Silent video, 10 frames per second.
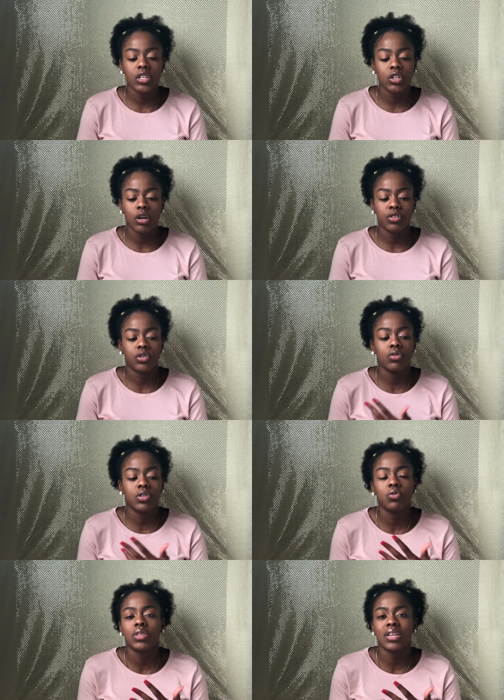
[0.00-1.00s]
you know do
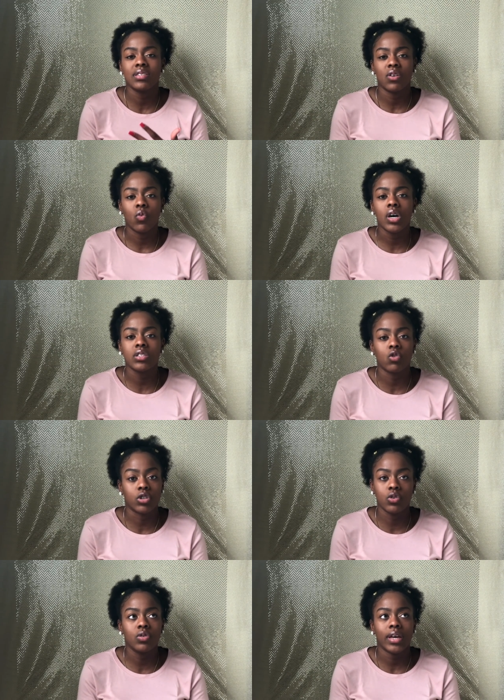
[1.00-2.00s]
two things at once or
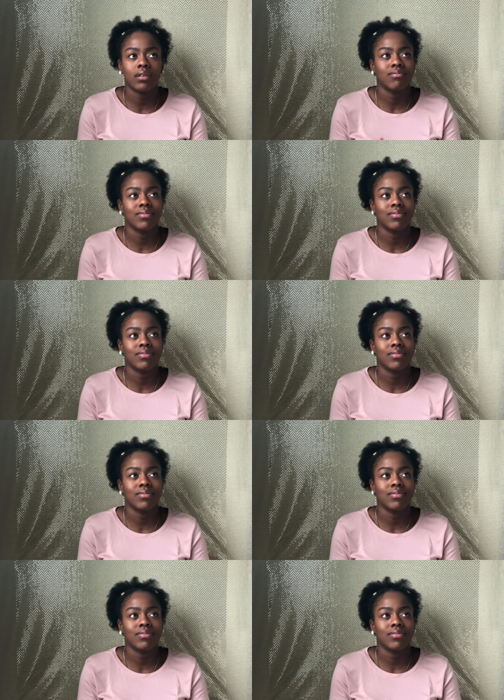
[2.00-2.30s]
do like